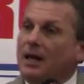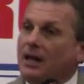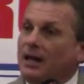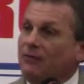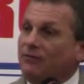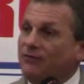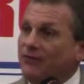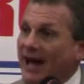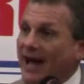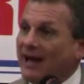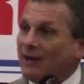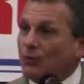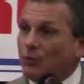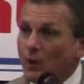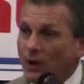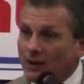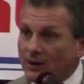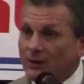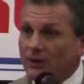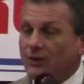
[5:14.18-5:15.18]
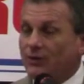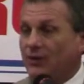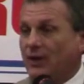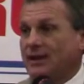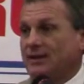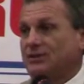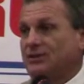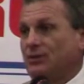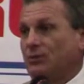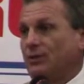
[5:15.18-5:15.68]
In fact, one of the
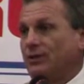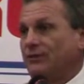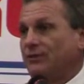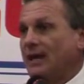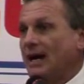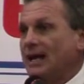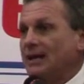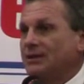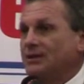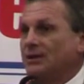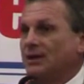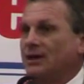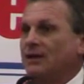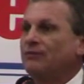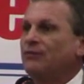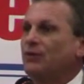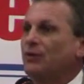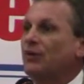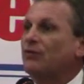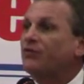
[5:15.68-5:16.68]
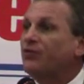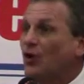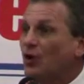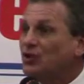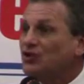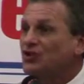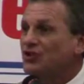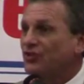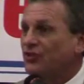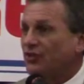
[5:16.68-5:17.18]
things that we've gotten done for the
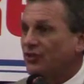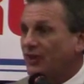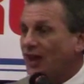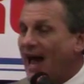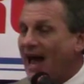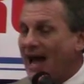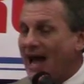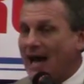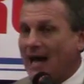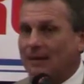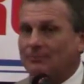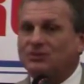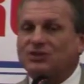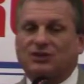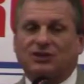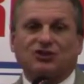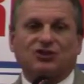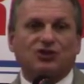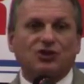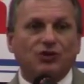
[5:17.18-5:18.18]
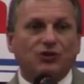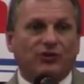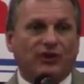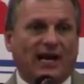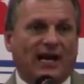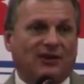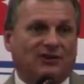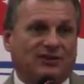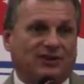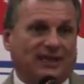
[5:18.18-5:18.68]
first time since
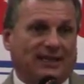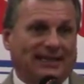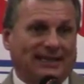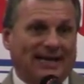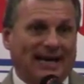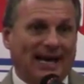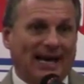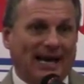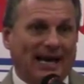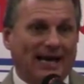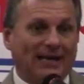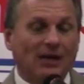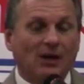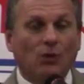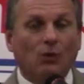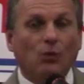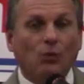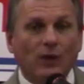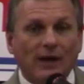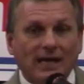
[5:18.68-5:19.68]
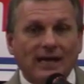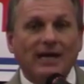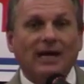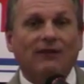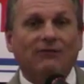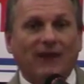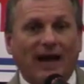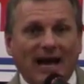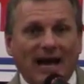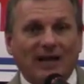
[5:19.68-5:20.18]
2009, we
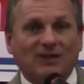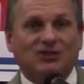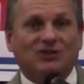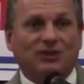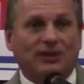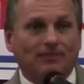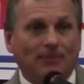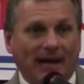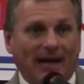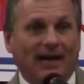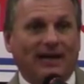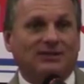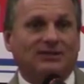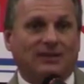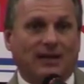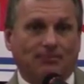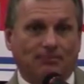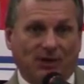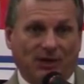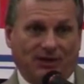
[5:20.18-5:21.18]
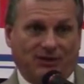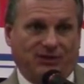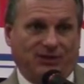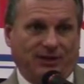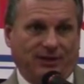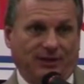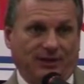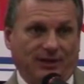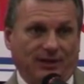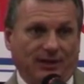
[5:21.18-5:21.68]
have actually passed a
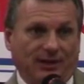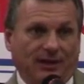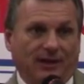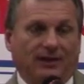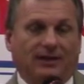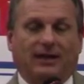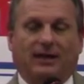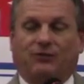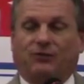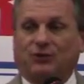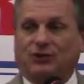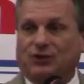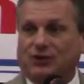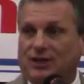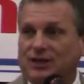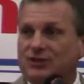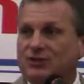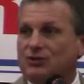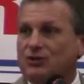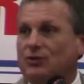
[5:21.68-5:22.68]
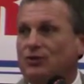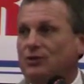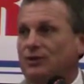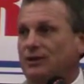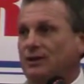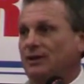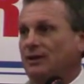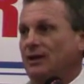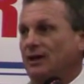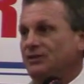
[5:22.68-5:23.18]
budget. Now, for Cecil
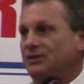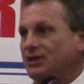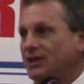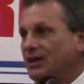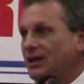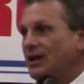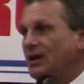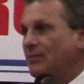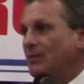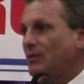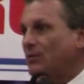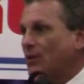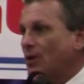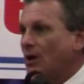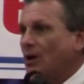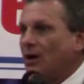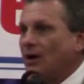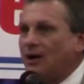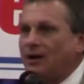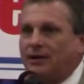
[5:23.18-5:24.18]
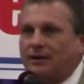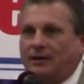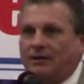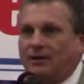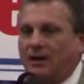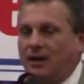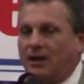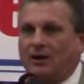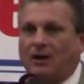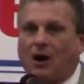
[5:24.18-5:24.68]
and, and Tim and Ron
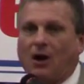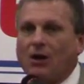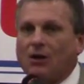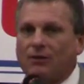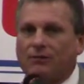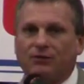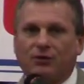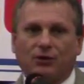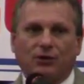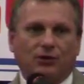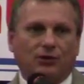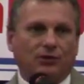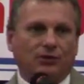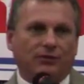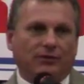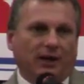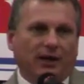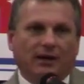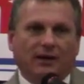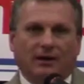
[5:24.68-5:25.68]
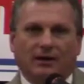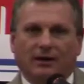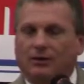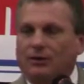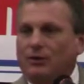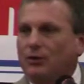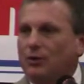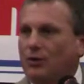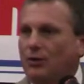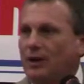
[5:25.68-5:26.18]
and, and all of you,
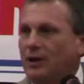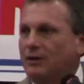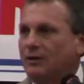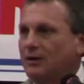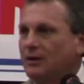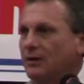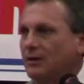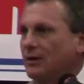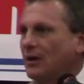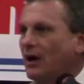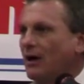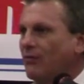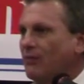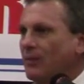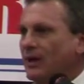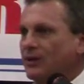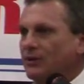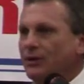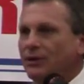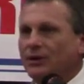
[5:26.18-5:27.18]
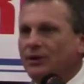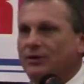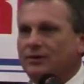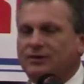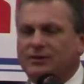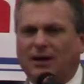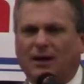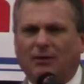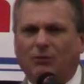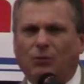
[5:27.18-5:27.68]
who are in government, you're going
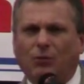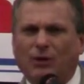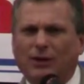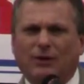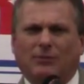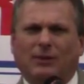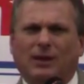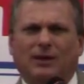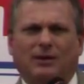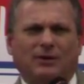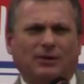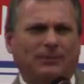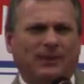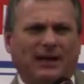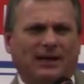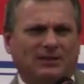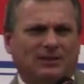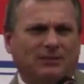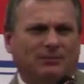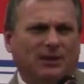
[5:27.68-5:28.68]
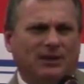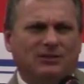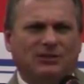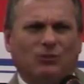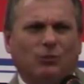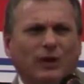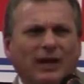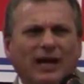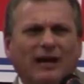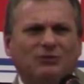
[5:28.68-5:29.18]
to say, what do you mean you passed a
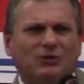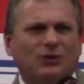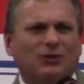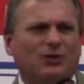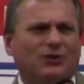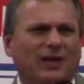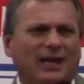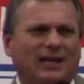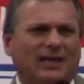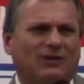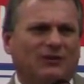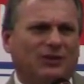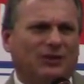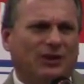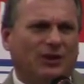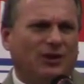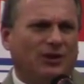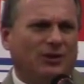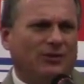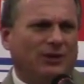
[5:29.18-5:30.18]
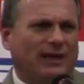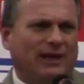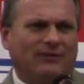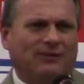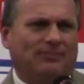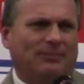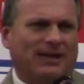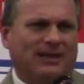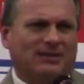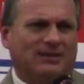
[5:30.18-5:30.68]
budget? We have to do that every year. We
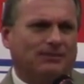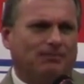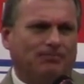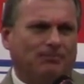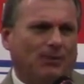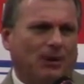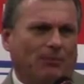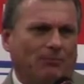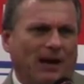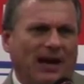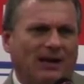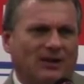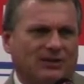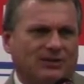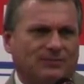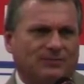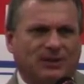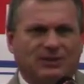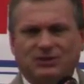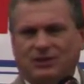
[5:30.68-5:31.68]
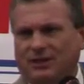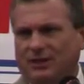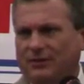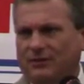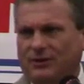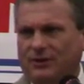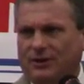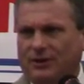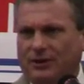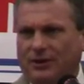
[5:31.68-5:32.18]
have to pass a balanced budget
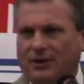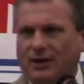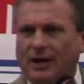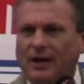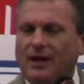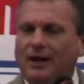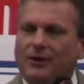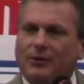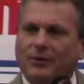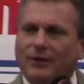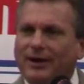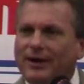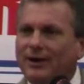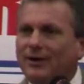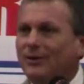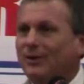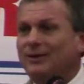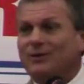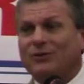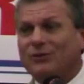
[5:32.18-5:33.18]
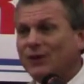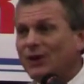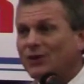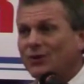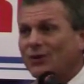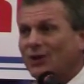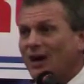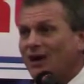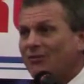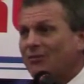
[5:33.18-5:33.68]
every year. Well, the
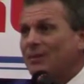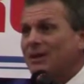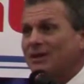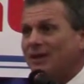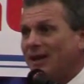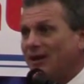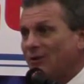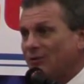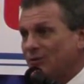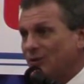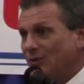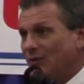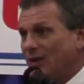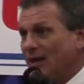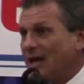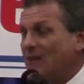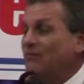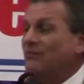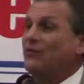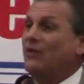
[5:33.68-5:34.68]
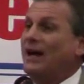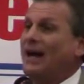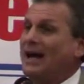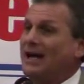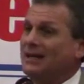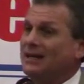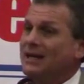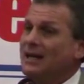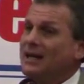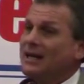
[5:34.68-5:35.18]
federal government, they don't do that. In
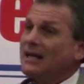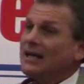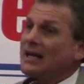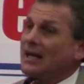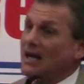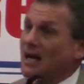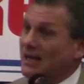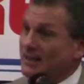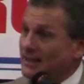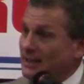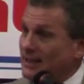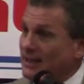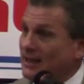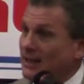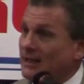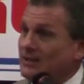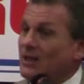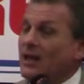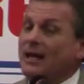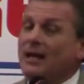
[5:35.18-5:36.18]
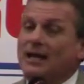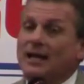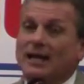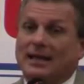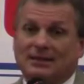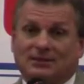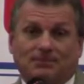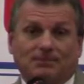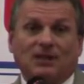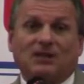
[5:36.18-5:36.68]
fact, again,
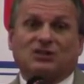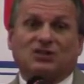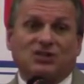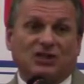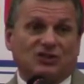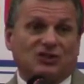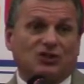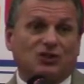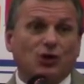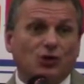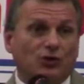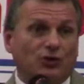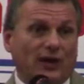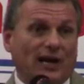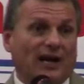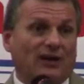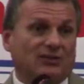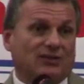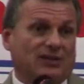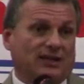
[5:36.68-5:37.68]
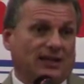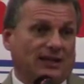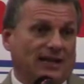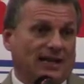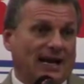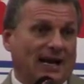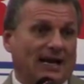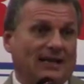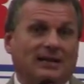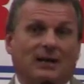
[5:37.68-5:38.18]
it's been since
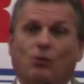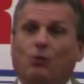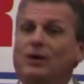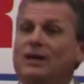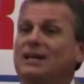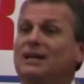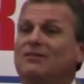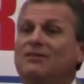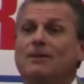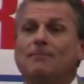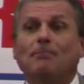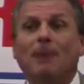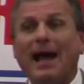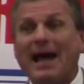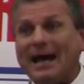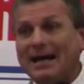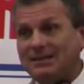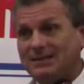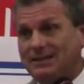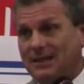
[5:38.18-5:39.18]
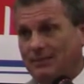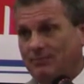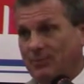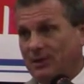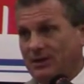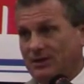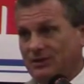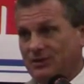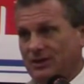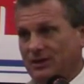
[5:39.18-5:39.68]
2009 that we even passed a
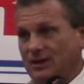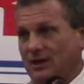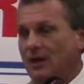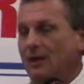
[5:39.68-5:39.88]
budget.